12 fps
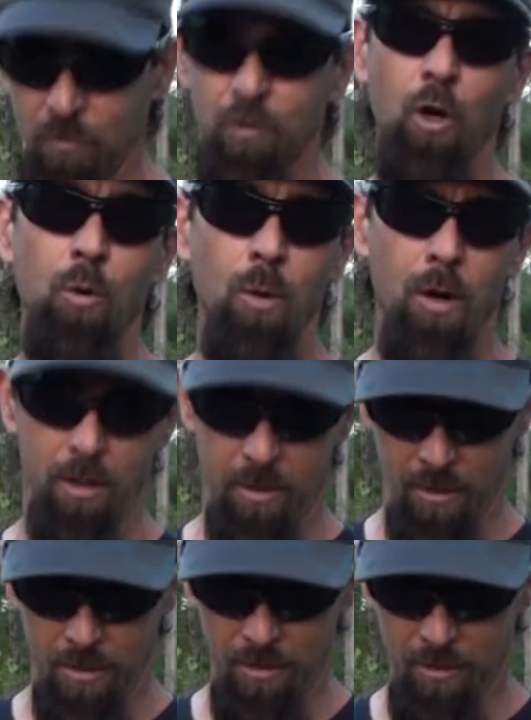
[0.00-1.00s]
dirt work,
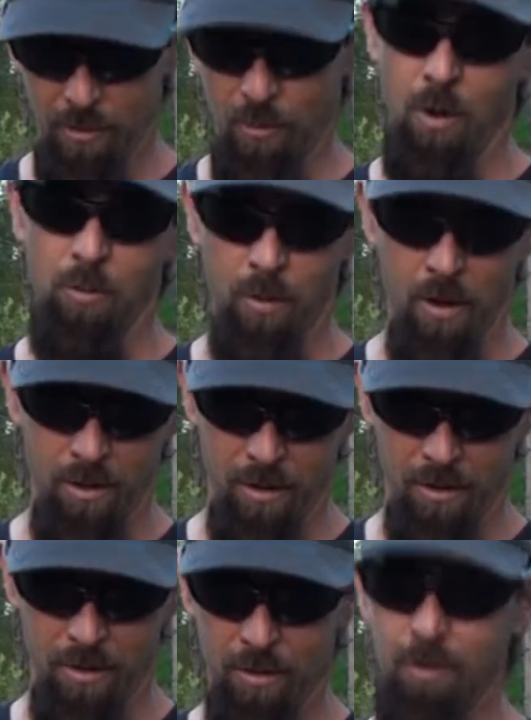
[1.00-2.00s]
road work,
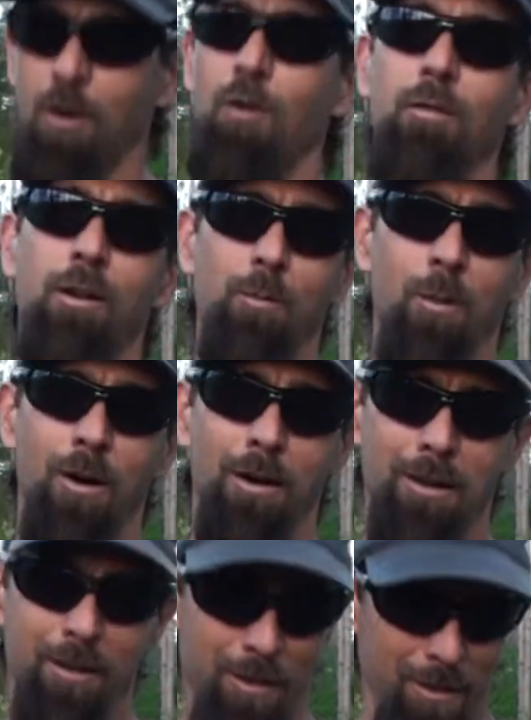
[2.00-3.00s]
culvert work,
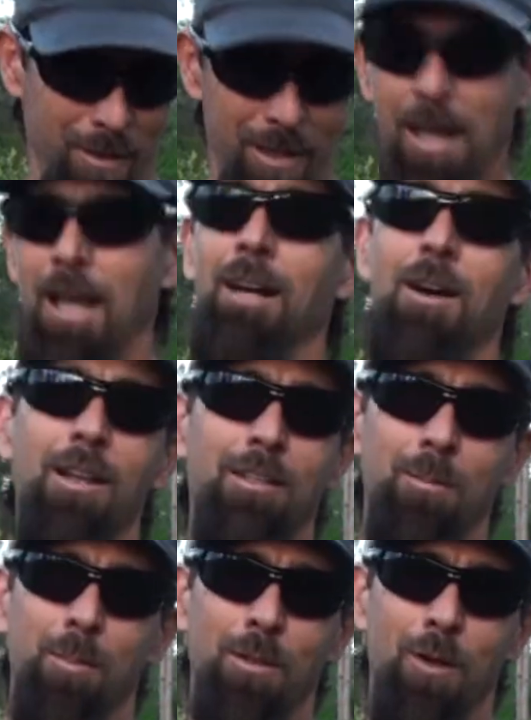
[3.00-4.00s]
and lots
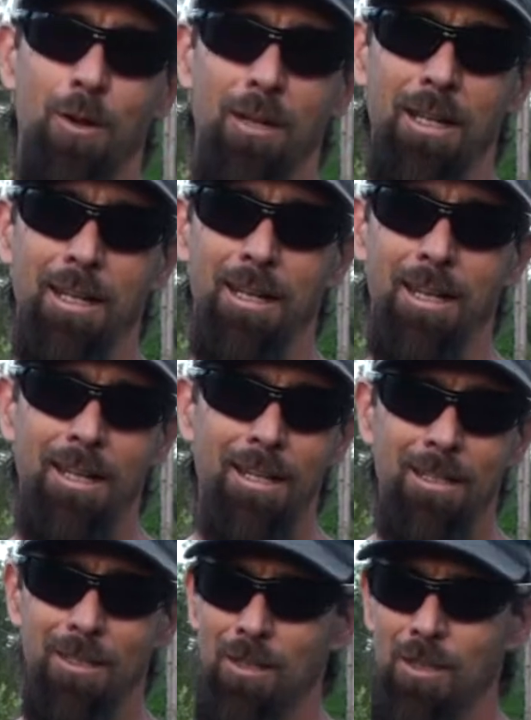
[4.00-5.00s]
of bush hogging,
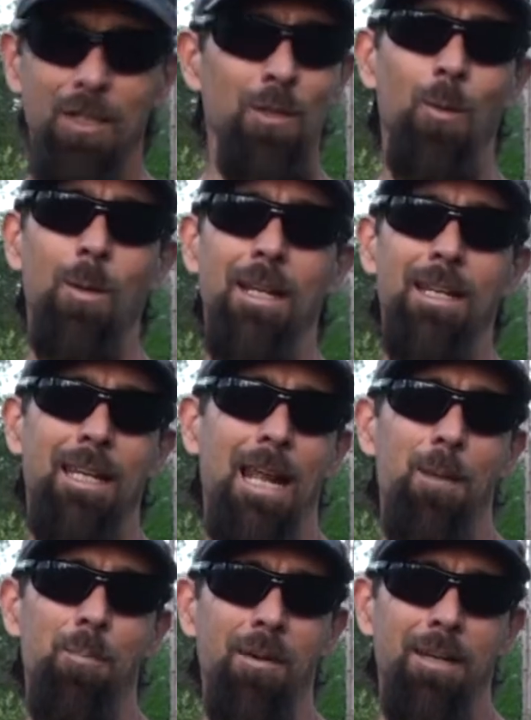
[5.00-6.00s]
just so we can get the
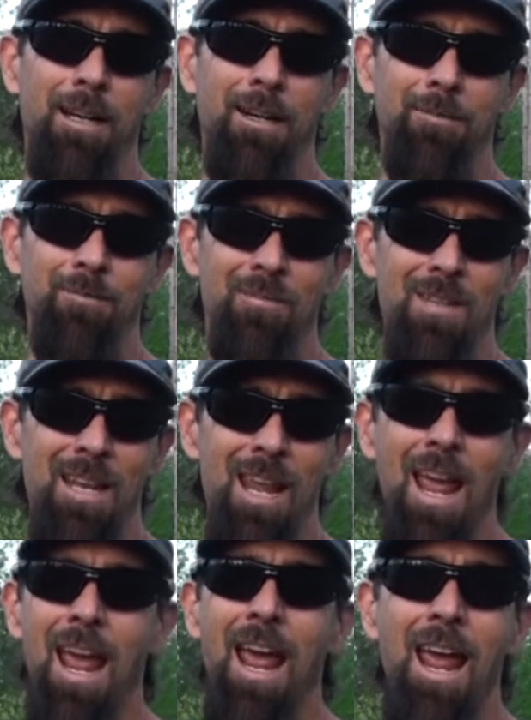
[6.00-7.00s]
camper in here.
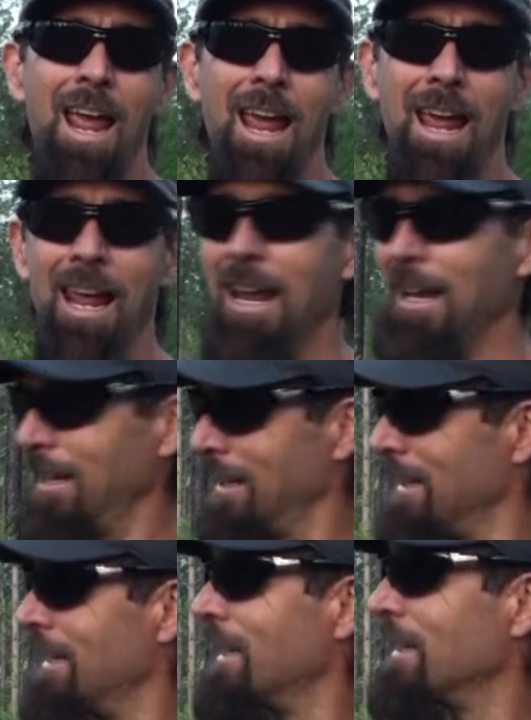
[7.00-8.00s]
Yay!
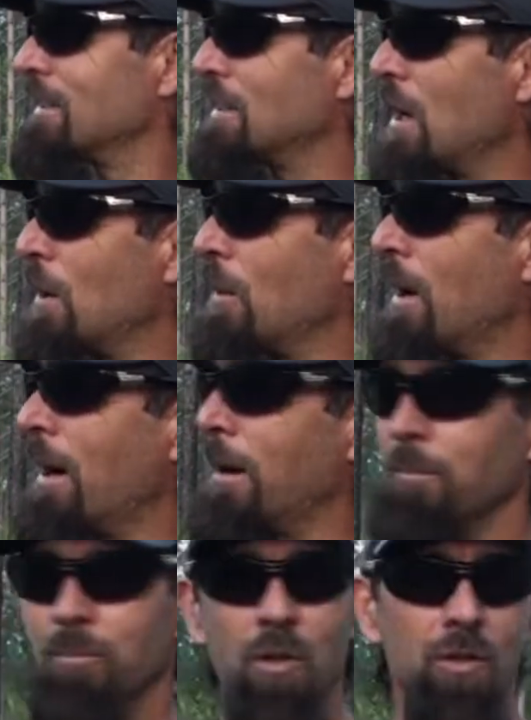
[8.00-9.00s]
So
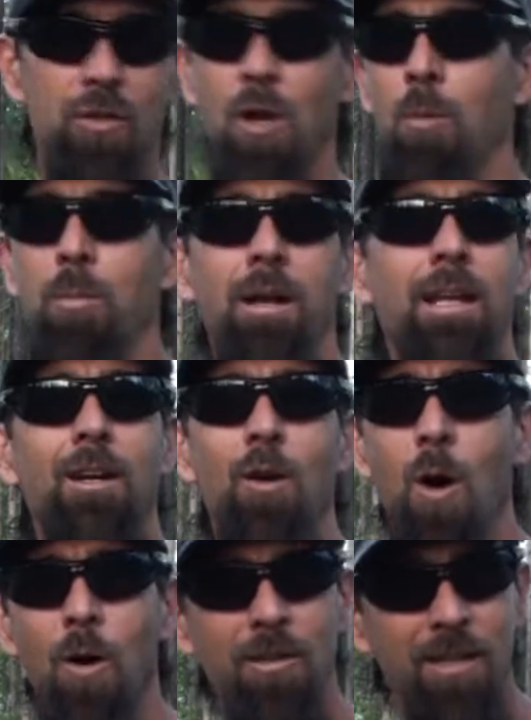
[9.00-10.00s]
there's no bringing
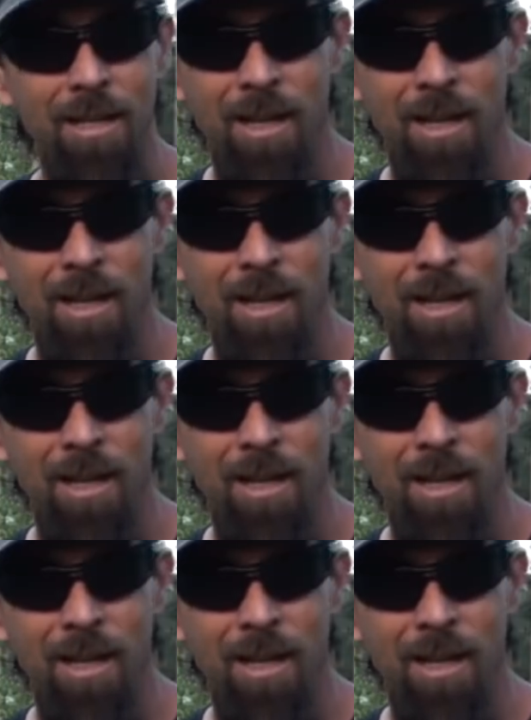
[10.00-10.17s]
logs in